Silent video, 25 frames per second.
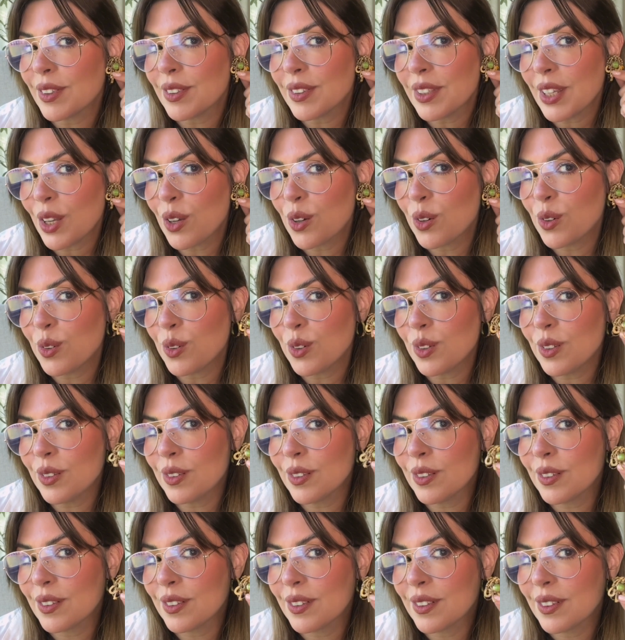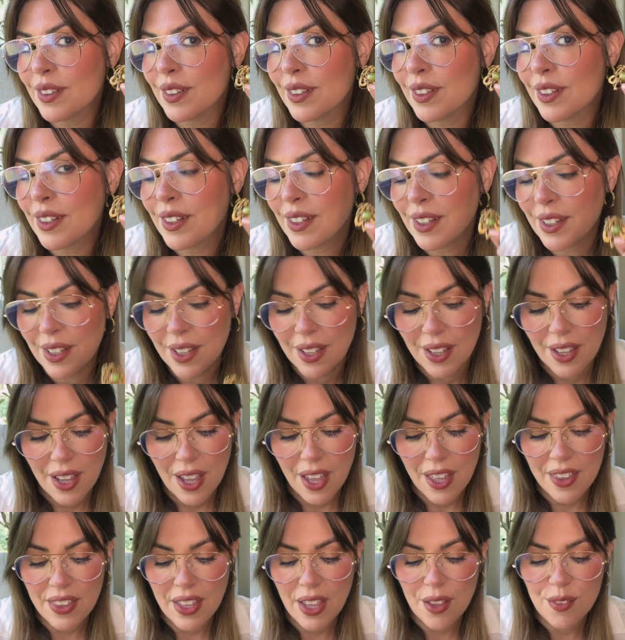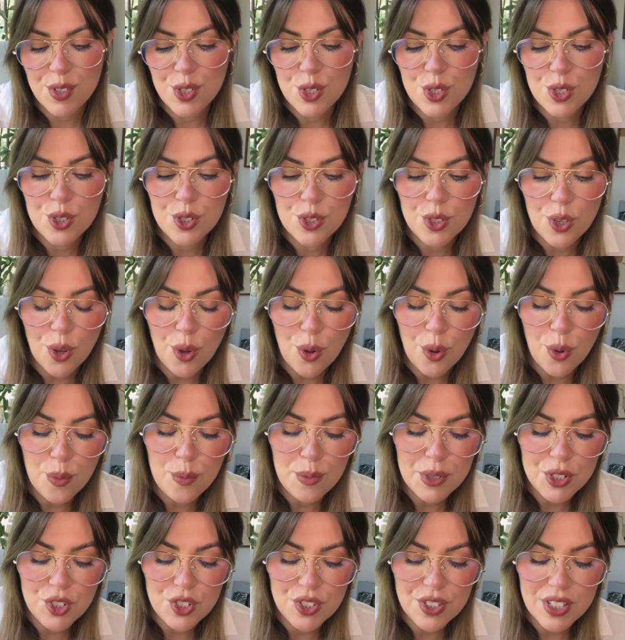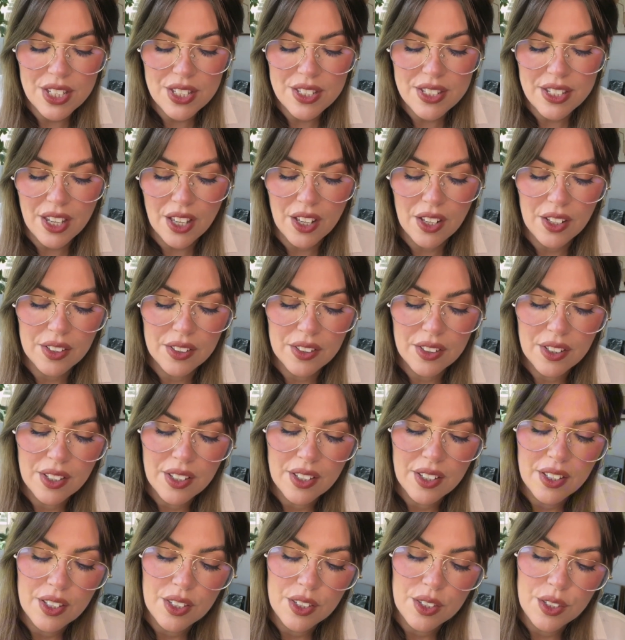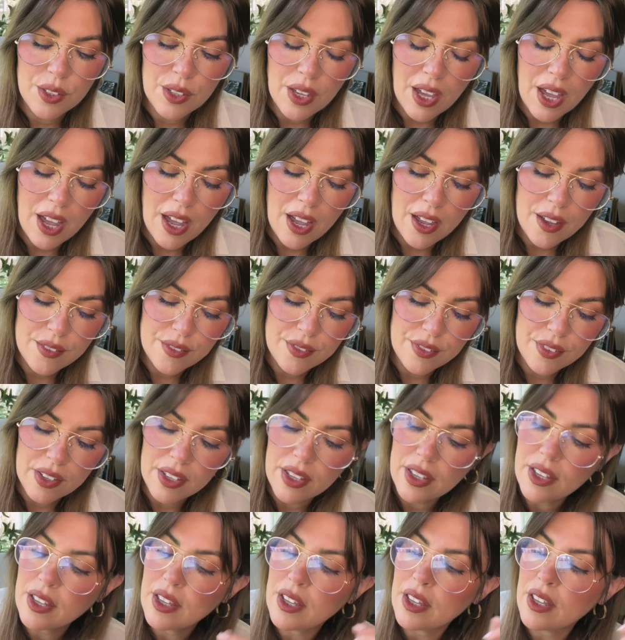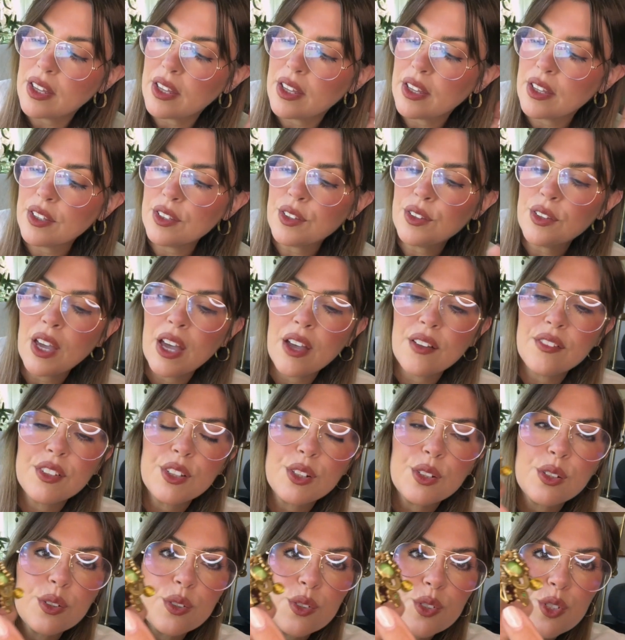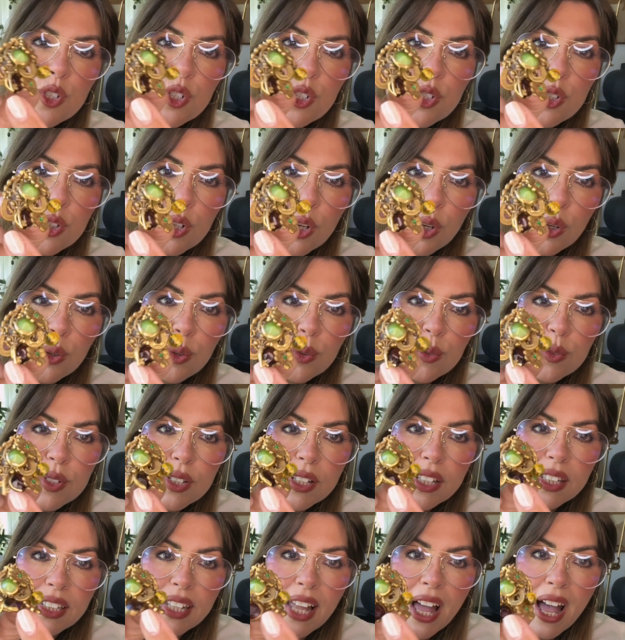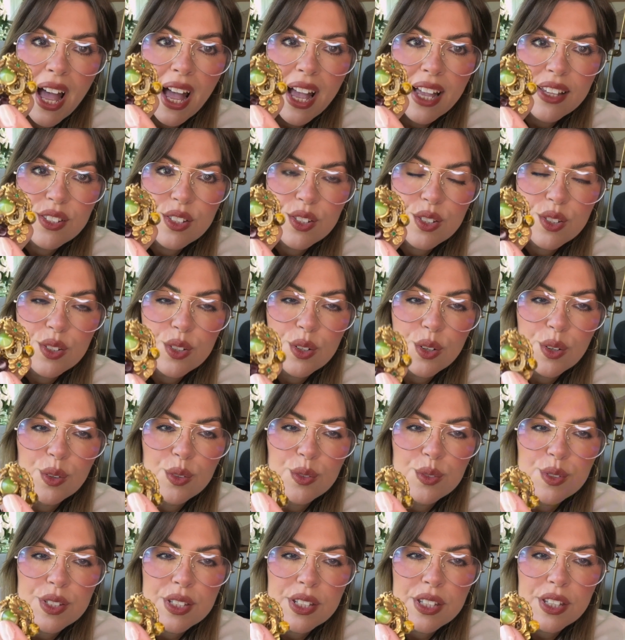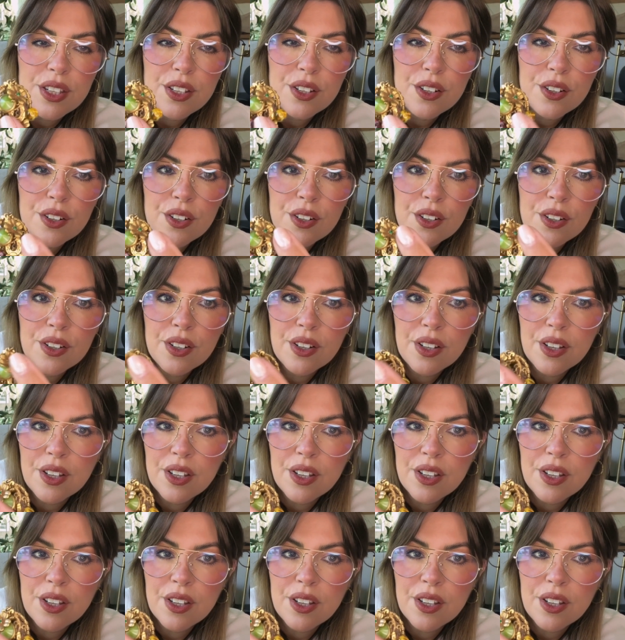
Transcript: Aren't they cool? And they have so much detail. You have little stones, glass stones here,